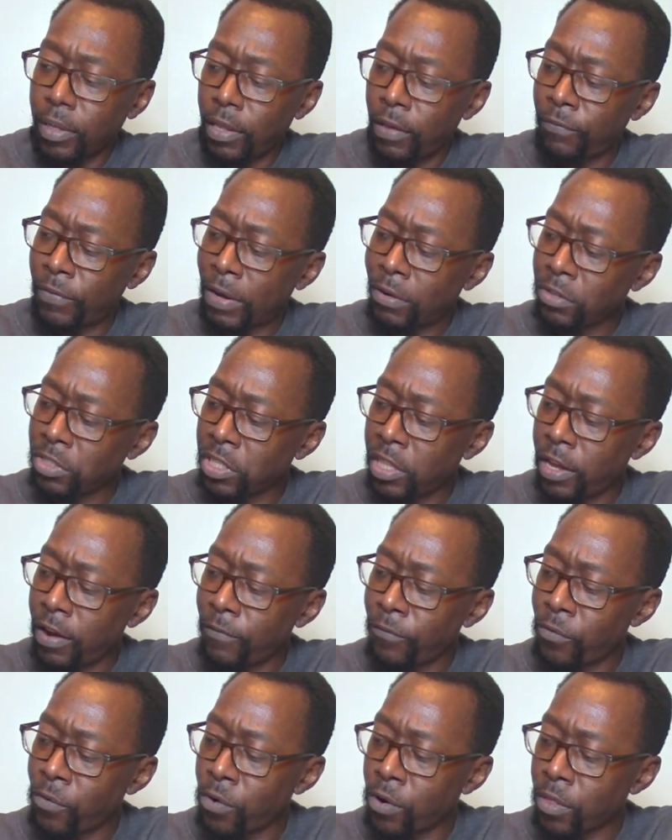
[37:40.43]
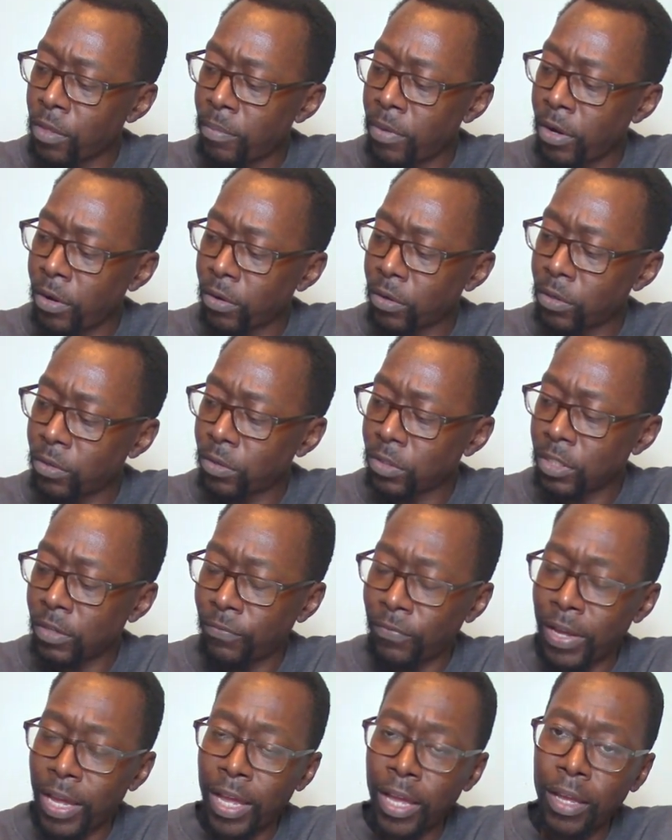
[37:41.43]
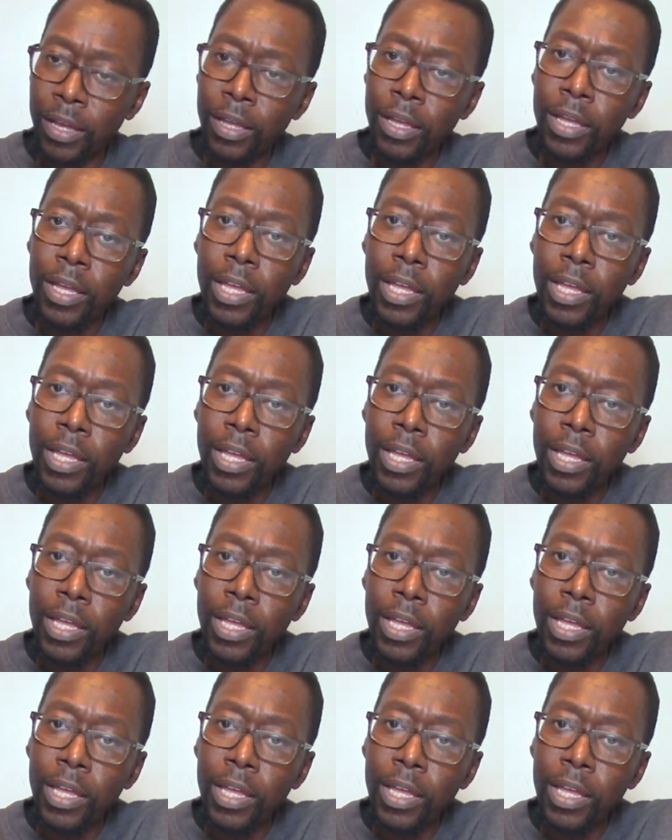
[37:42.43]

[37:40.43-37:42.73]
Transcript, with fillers: for the miracles, if I